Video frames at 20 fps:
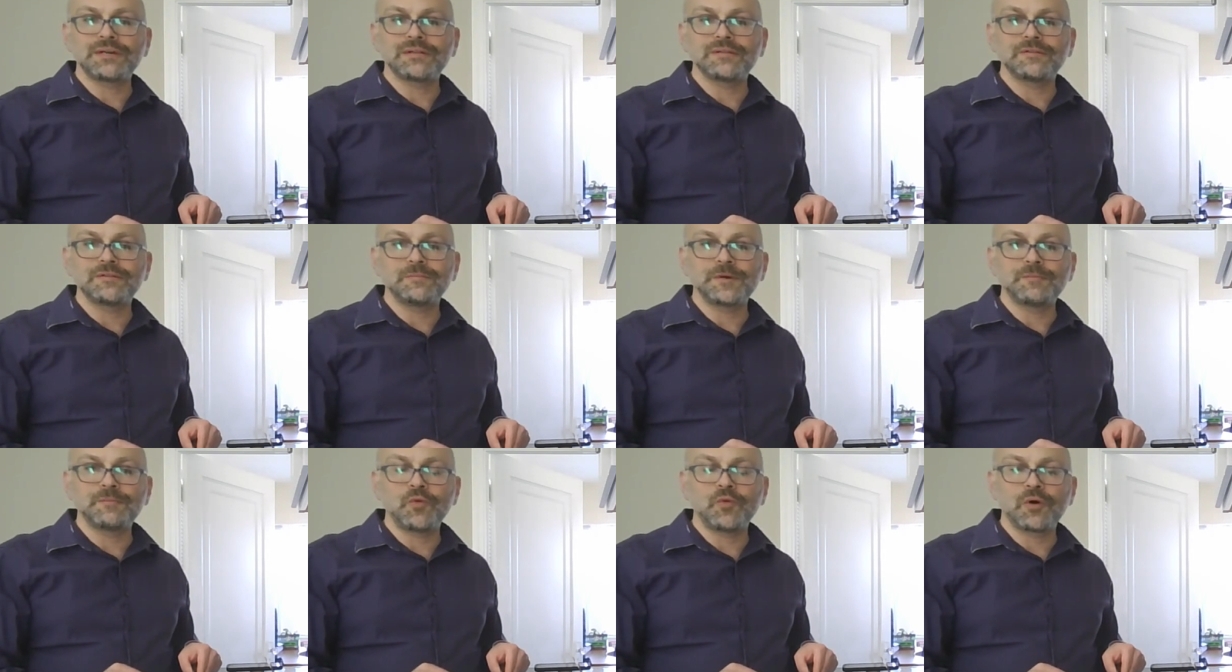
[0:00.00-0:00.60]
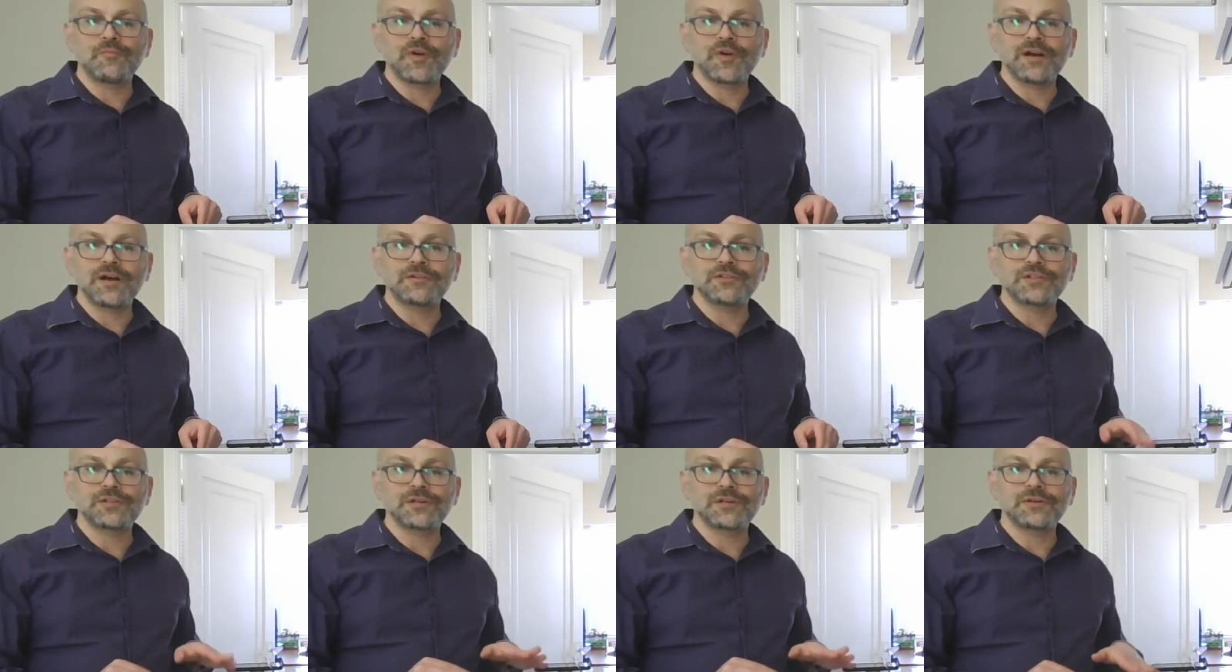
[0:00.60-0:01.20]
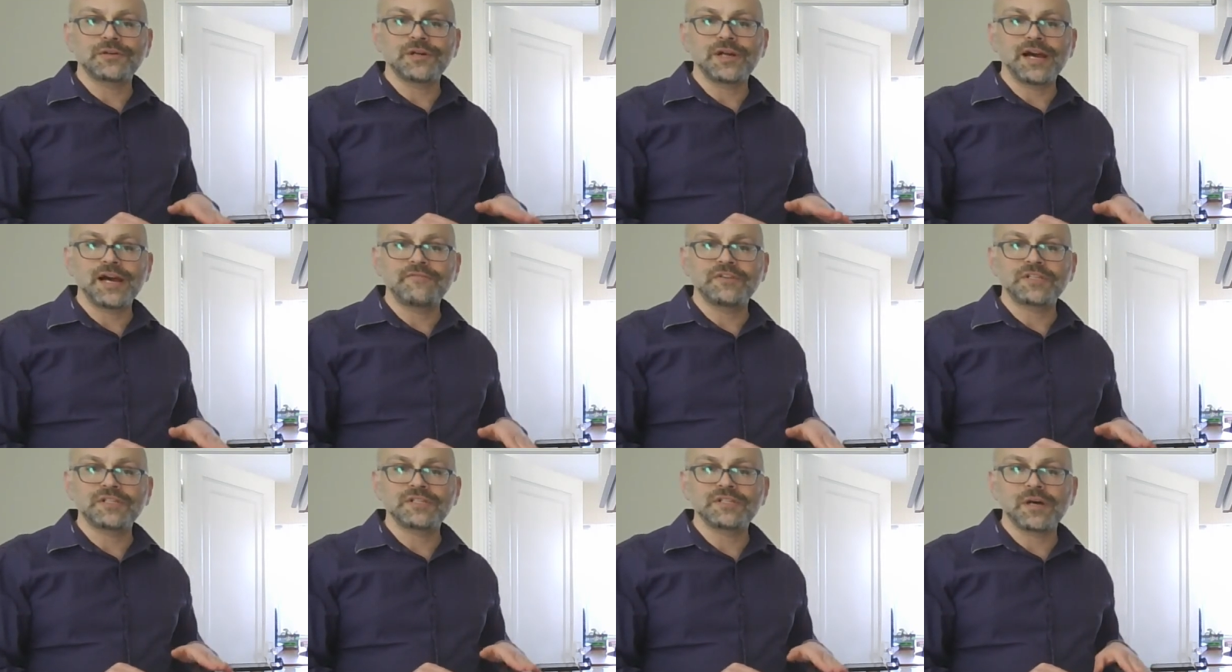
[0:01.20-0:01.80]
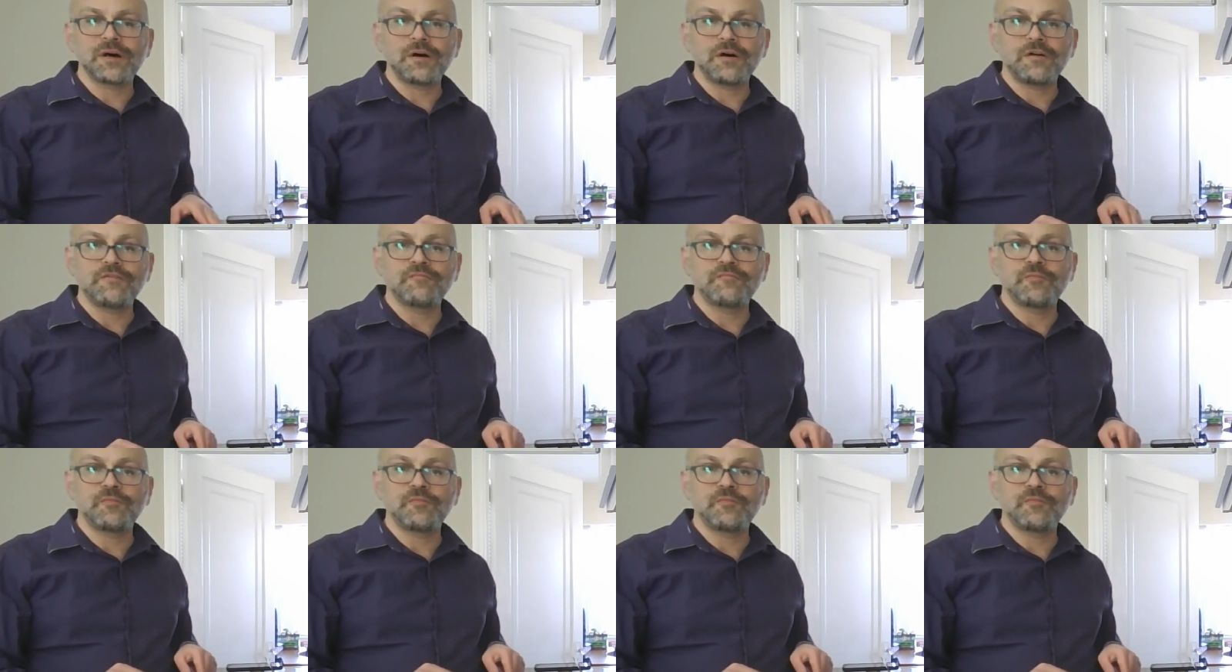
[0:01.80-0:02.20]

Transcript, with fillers: little bit more brown sugar and have it dissolve